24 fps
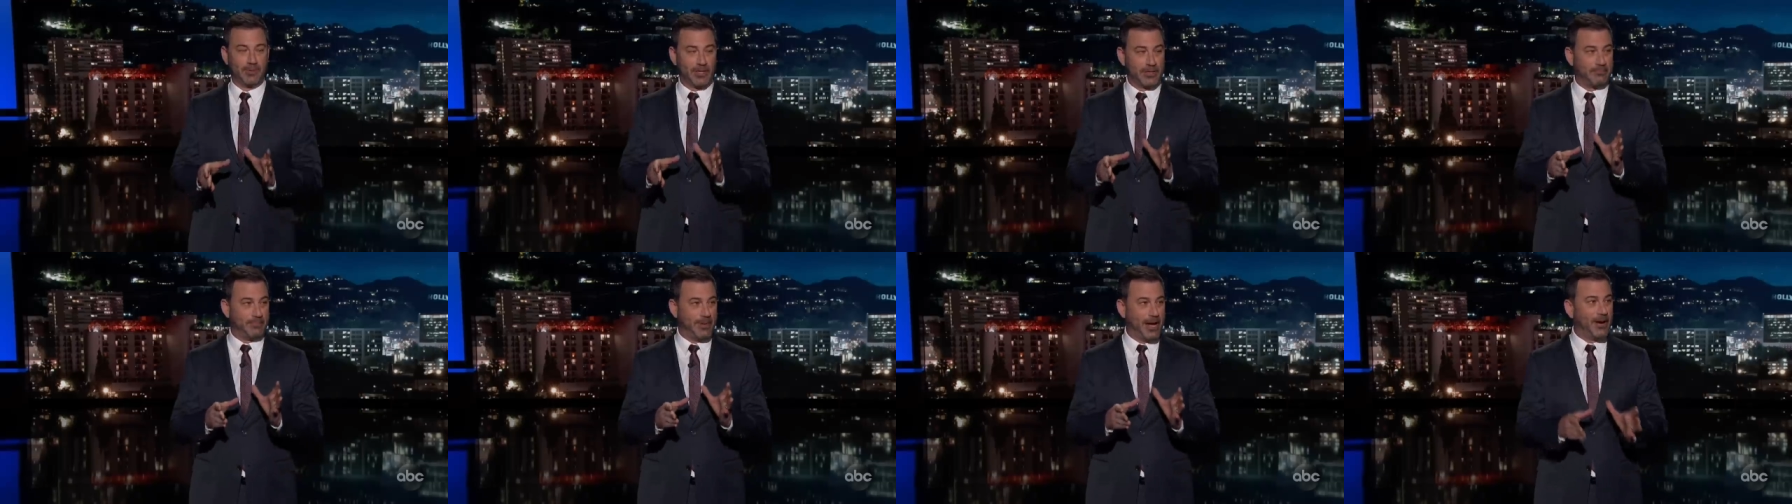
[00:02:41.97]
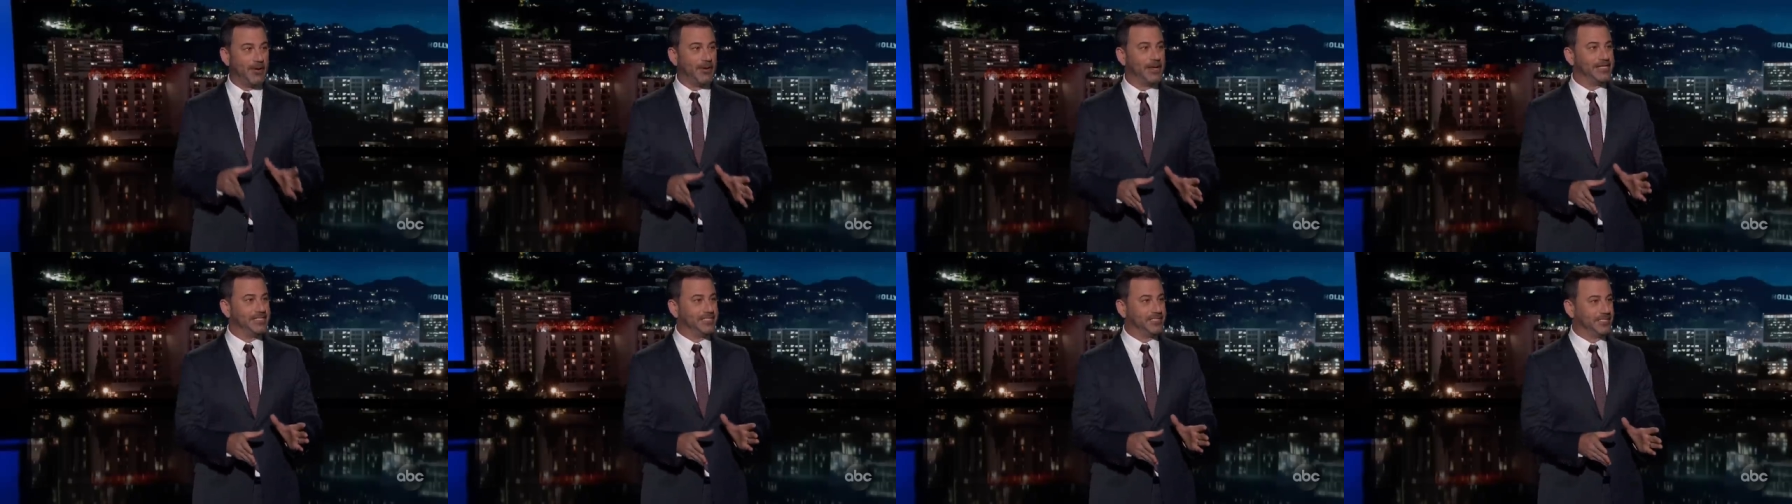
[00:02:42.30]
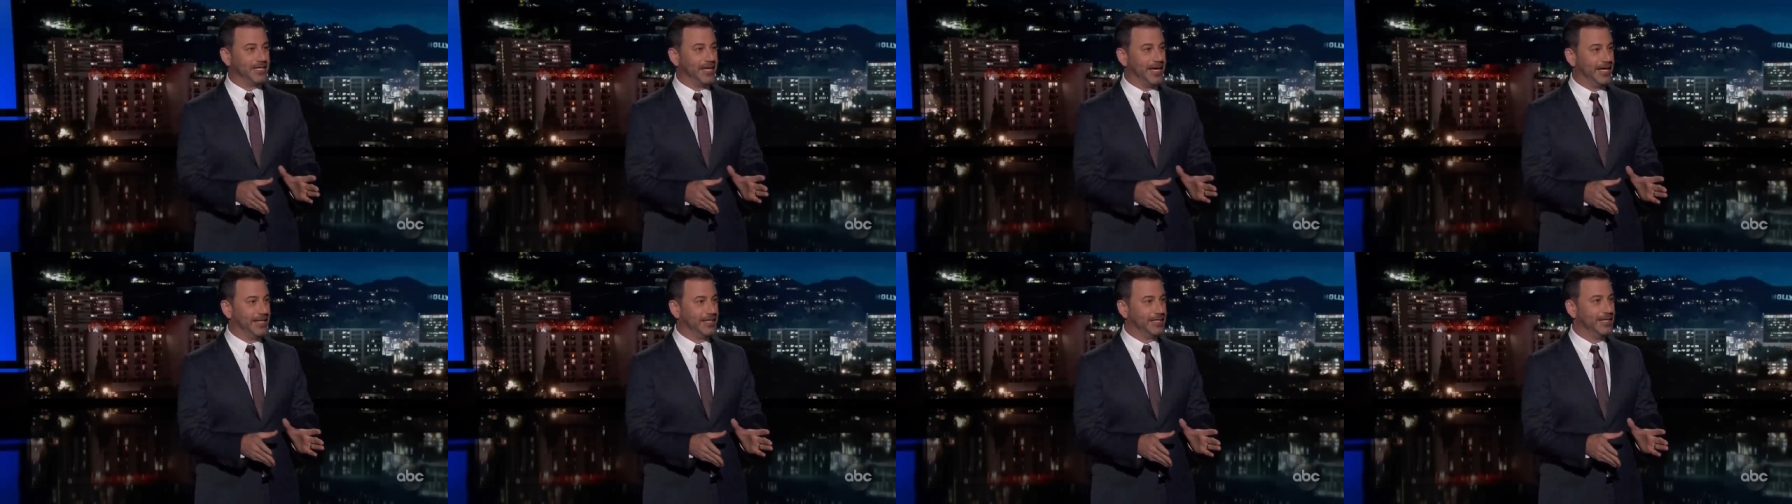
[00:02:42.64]
Rick Perry
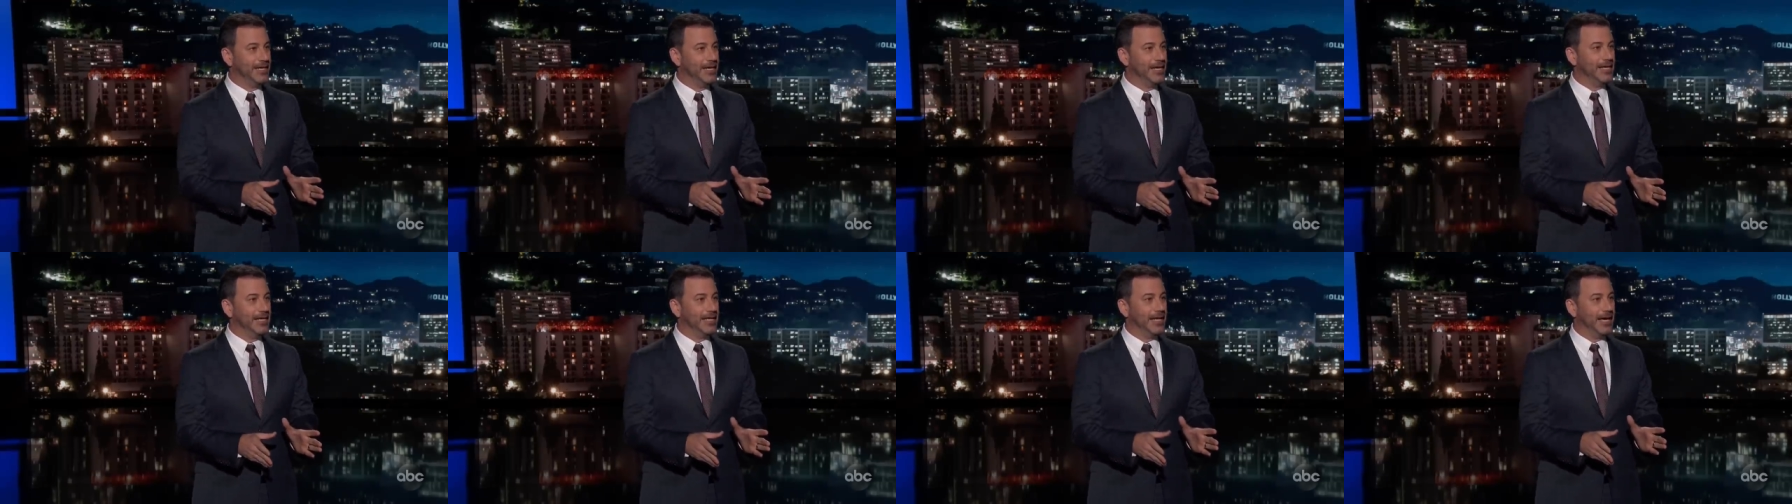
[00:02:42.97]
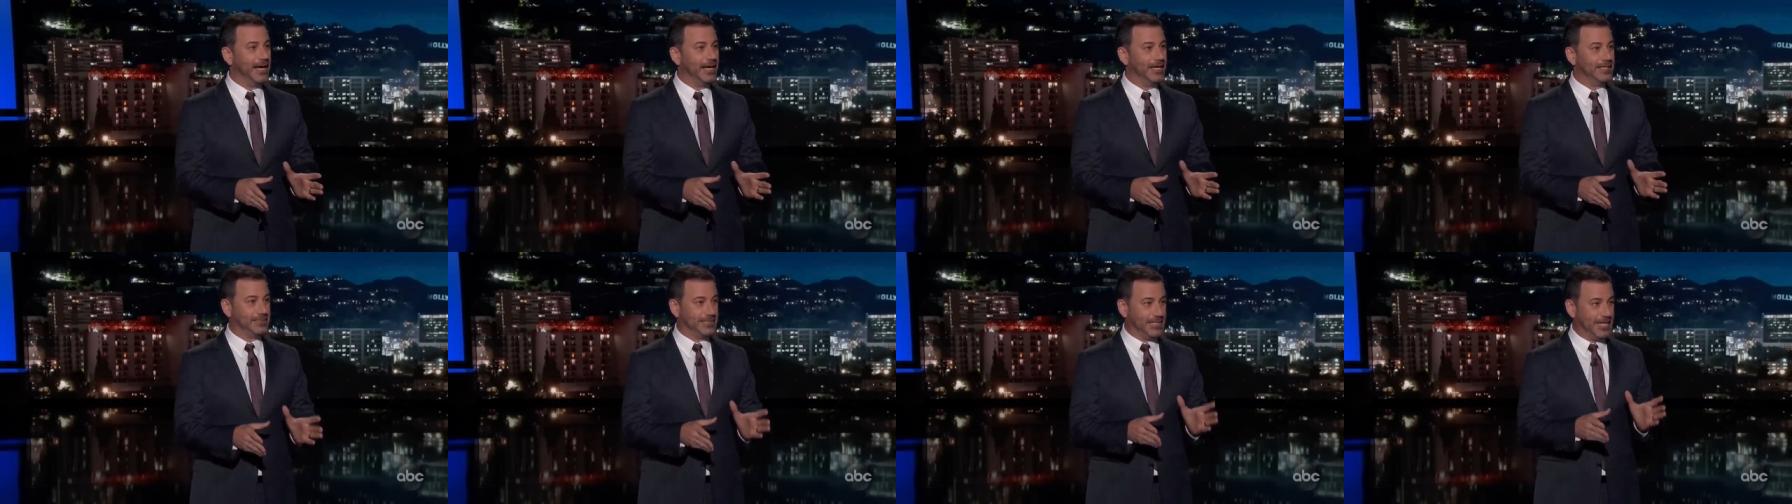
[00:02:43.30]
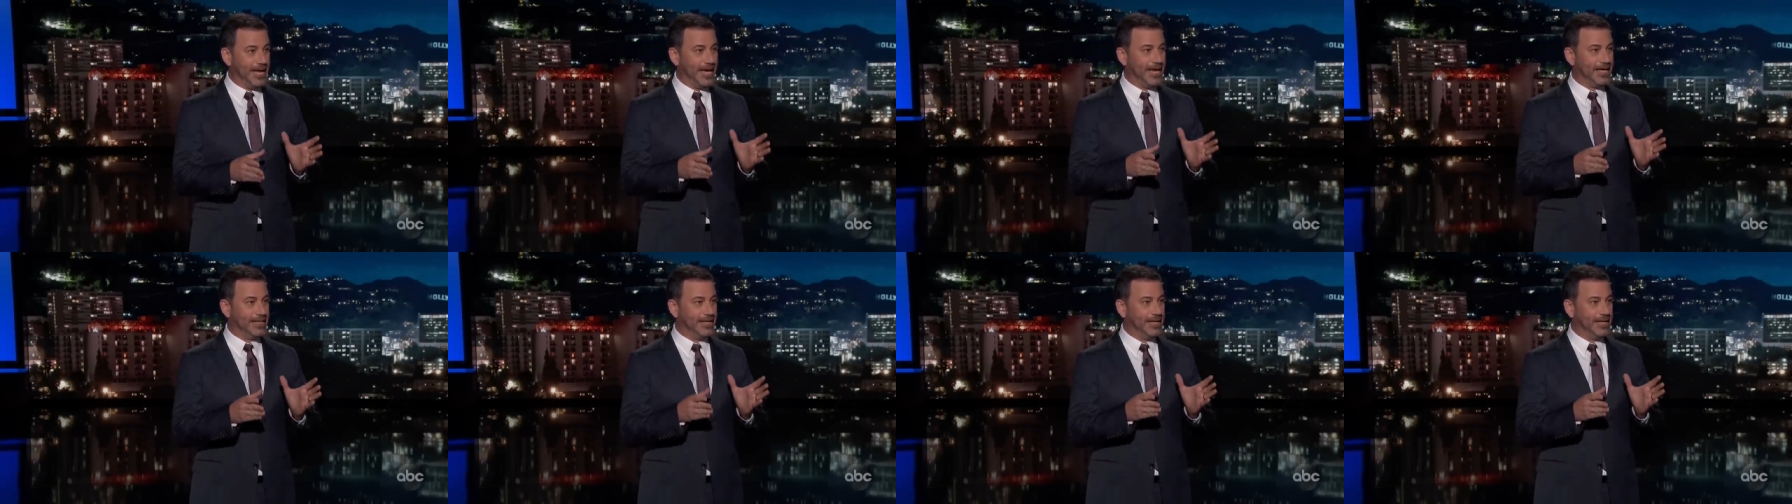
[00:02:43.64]
said today